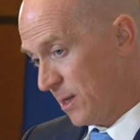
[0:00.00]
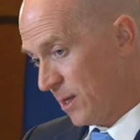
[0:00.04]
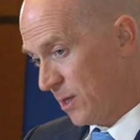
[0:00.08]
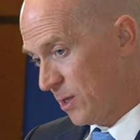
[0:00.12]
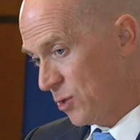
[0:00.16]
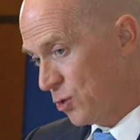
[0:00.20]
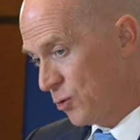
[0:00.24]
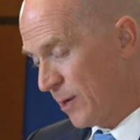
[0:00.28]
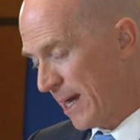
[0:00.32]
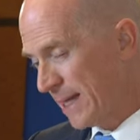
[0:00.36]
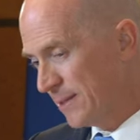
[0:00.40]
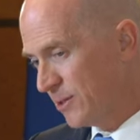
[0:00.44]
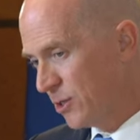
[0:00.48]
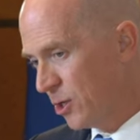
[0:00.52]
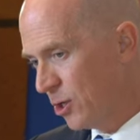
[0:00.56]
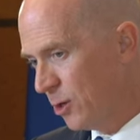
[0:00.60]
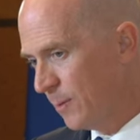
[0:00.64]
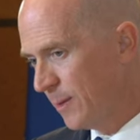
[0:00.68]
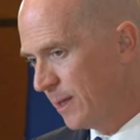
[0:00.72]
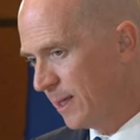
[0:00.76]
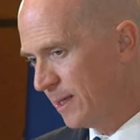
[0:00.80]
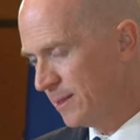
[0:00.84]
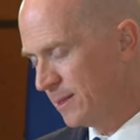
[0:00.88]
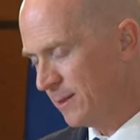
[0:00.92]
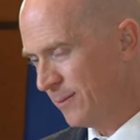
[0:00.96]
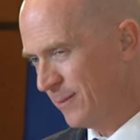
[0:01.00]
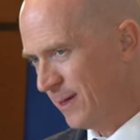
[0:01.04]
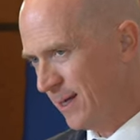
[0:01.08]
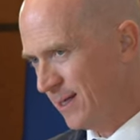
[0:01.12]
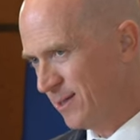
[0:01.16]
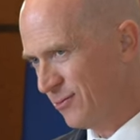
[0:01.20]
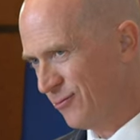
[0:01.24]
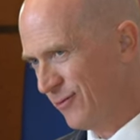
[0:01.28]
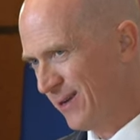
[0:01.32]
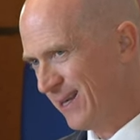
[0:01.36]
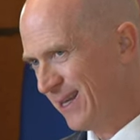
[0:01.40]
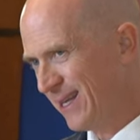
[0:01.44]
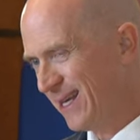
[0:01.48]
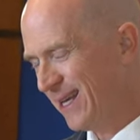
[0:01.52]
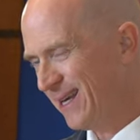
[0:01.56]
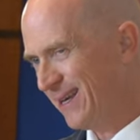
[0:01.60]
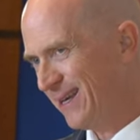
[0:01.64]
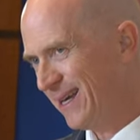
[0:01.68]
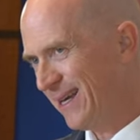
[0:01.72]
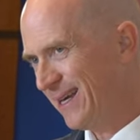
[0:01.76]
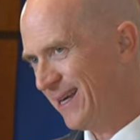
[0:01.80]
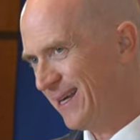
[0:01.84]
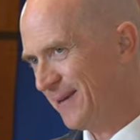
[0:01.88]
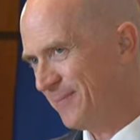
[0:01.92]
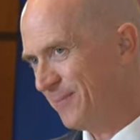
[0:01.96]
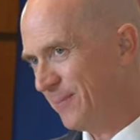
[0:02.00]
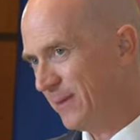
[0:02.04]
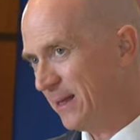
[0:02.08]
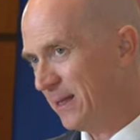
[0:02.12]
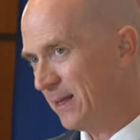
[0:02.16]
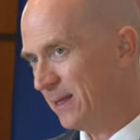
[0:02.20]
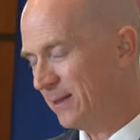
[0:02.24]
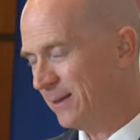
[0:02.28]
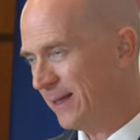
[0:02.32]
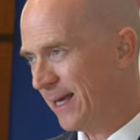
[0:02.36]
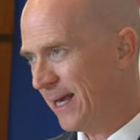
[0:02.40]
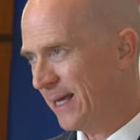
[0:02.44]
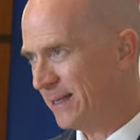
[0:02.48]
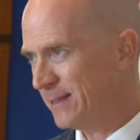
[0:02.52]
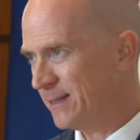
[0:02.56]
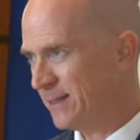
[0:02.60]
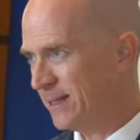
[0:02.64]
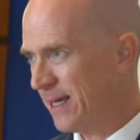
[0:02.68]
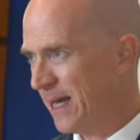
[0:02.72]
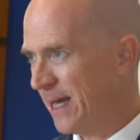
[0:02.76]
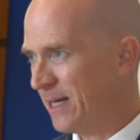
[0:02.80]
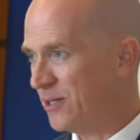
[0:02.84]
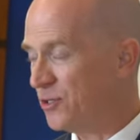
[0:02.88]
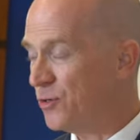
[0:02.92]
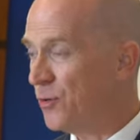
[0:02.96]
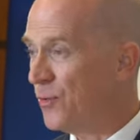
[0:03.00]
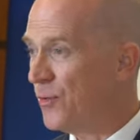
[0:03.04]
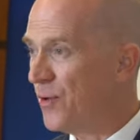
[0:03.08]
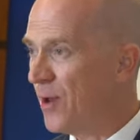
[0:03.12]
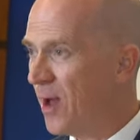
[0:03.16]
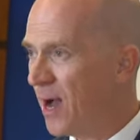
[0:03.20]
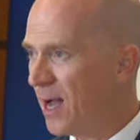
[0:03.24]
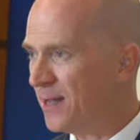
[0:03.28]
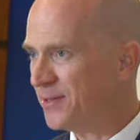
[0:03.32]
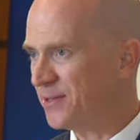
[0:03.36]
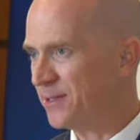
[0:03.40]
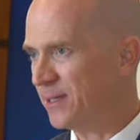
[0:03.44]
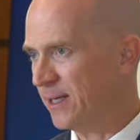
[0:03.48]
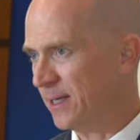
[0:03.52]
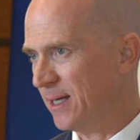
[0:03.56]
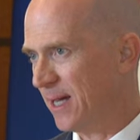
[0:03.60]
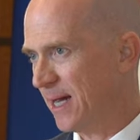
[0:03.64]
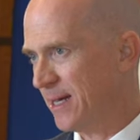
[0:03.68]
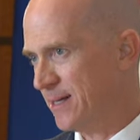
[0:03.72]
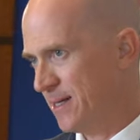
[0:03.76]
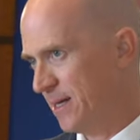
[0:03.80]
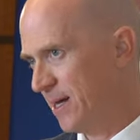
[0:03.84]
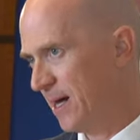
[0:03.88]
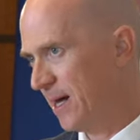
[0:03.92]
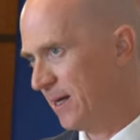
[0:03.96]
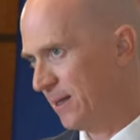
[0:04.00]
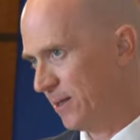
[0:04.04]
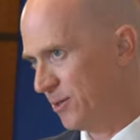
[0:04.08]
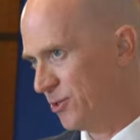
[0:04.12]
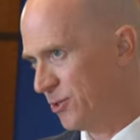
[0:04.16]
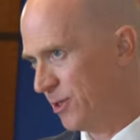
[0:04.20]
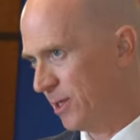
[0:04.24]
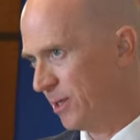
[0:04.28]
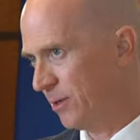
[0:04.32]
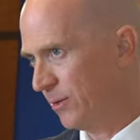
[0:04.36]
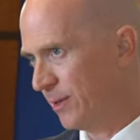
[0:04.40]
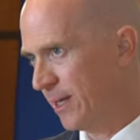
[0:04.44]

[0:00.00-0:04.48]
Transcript: transhumanism is really a late stage Gnostic ideology.